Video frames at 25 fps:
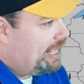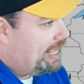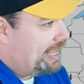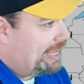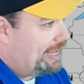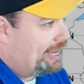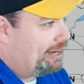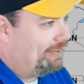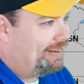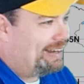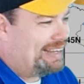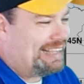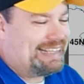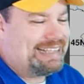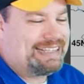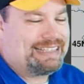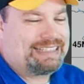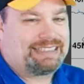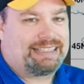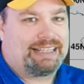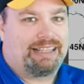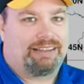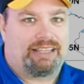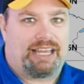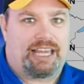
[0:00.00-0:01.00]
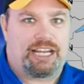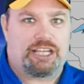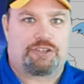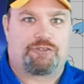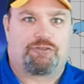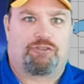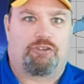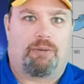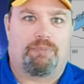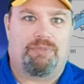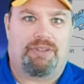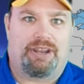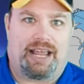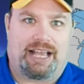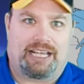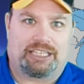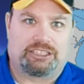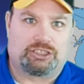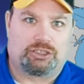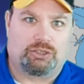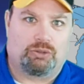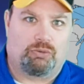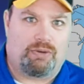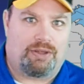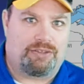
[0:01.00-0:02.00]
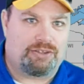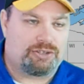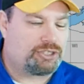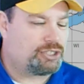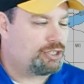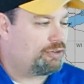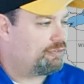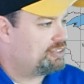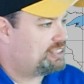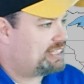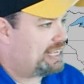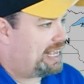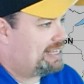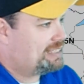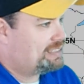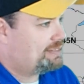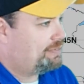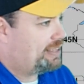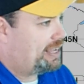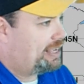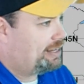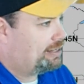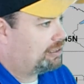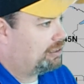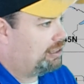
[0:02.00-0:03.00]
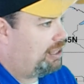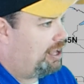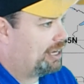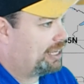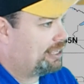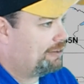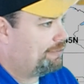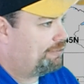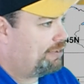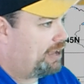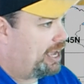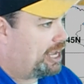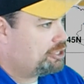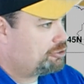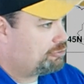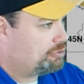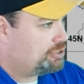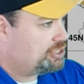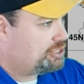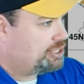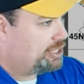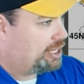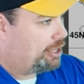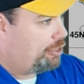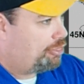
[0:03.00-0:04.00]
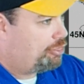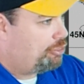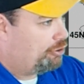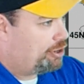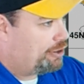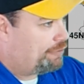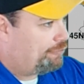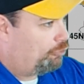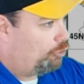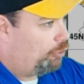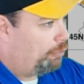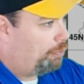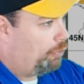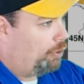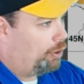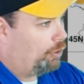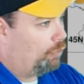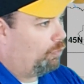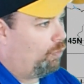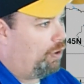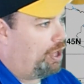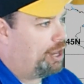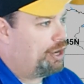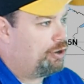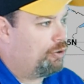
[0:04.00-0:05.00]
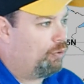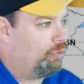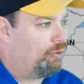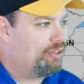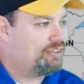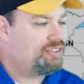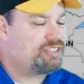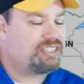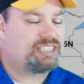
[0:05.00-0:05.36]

Here is the latest from the National Weather Service as of the 8 o'clock advisory, sitting at 34.1 north,